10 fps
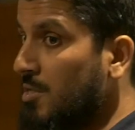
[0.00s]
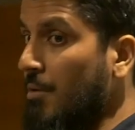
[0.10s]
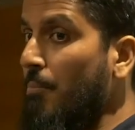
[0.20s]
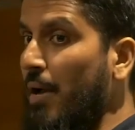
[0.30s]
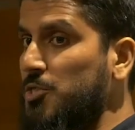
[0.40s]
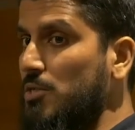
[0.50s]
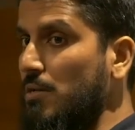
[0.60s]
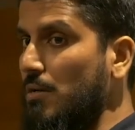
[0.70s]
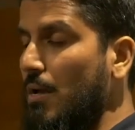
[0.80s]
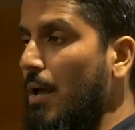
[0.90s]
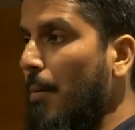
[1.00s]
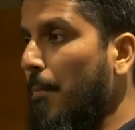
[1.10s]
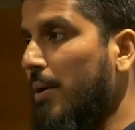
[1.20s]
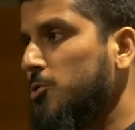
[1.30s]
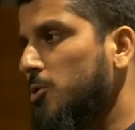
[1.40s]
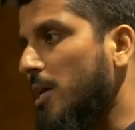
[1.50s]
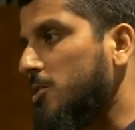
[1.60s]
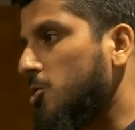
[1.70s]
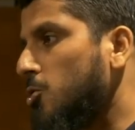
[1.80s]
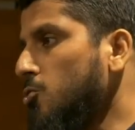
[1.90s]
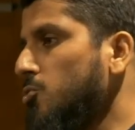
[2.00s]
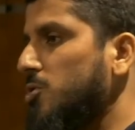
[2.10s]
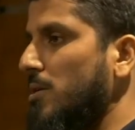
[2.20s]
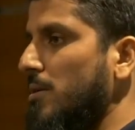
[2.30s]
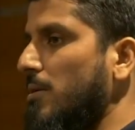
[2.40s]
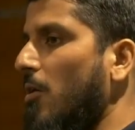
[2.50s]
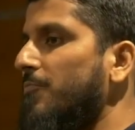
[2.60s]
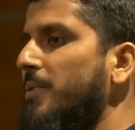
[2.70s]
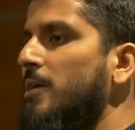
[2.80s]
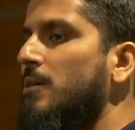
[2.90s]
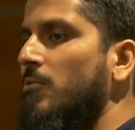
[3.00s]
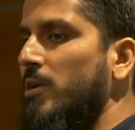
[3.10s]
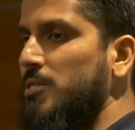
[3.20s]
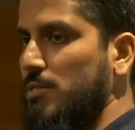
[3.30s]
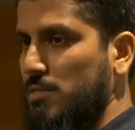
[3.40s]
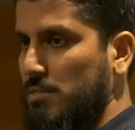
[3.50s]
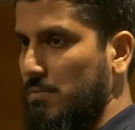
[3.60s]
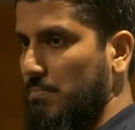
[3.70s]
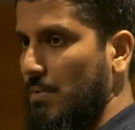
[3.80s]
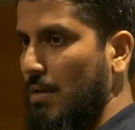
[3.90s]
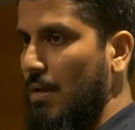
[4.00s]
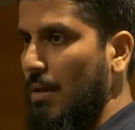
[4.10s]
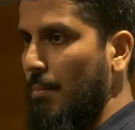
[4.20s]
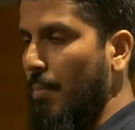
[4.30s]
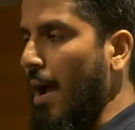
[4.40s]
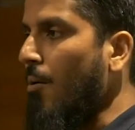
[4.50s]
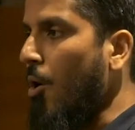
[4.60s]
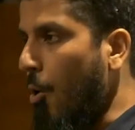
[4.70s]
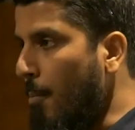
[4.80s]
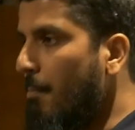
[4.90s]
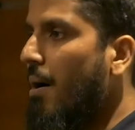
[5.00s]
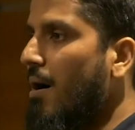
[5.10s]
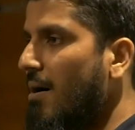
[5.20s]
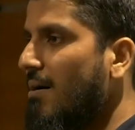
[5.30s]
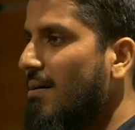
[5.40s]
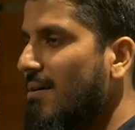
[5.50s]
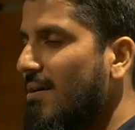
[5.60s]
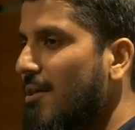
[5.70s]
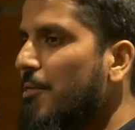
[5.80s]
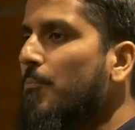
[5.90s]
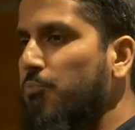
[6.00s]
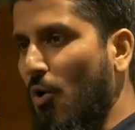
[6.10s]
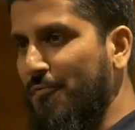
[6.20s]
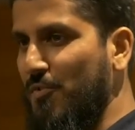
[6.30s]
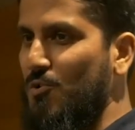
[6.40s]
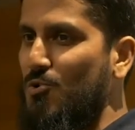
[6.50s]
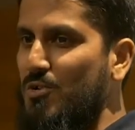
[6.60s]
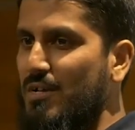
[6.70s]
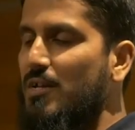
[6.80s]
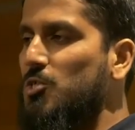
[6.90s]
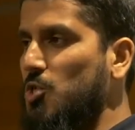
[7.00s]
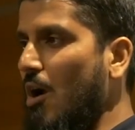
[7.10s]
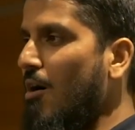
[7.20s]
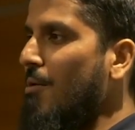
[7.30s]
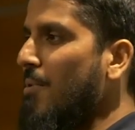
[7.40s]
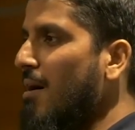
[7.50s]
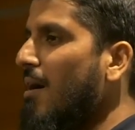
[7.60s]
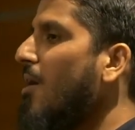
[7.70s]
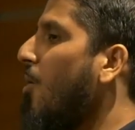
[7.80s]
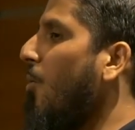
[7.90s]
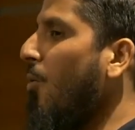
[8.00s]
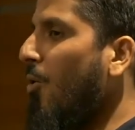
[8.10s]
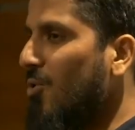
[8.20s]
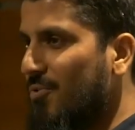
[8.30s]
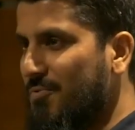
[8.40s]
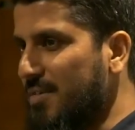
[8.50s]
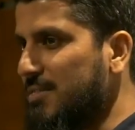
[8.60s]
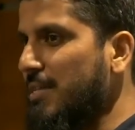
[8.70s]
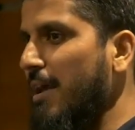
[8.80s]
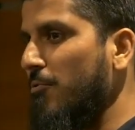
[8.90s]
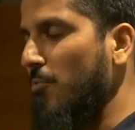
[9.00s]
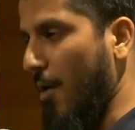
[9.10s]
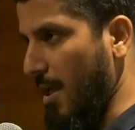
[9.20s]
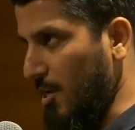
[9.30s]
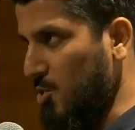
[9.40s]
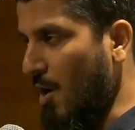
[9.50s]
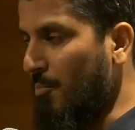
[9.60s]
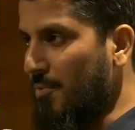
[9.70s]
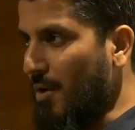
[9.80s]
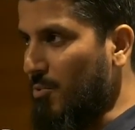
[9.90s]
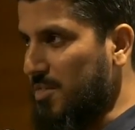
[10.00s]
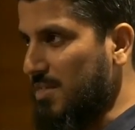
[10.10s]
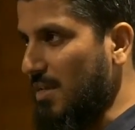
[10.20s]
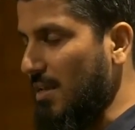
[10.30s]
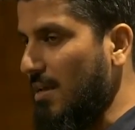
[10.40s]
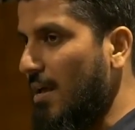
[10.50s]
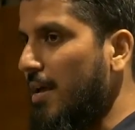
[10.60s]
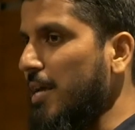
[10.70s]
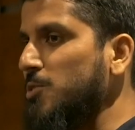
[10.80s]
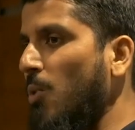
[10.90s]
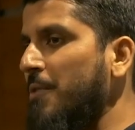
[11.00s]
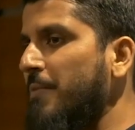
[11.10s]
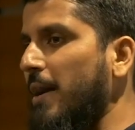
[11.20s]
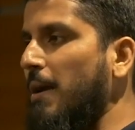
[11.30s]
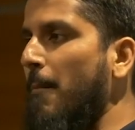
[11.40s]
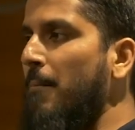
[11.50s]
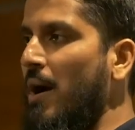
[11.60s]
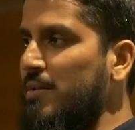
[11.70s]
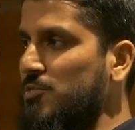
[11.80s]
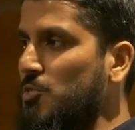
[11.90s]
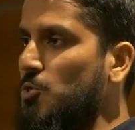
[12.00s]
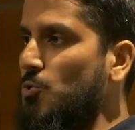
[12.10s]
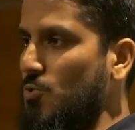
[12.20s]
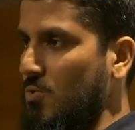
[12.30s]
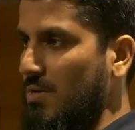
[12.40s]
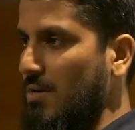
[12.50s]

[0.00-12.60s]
and compassionate, but to the exclusion of being courageous. But our ummah, prophethood, sahaba, all of this, their example that we see is one that combines the two.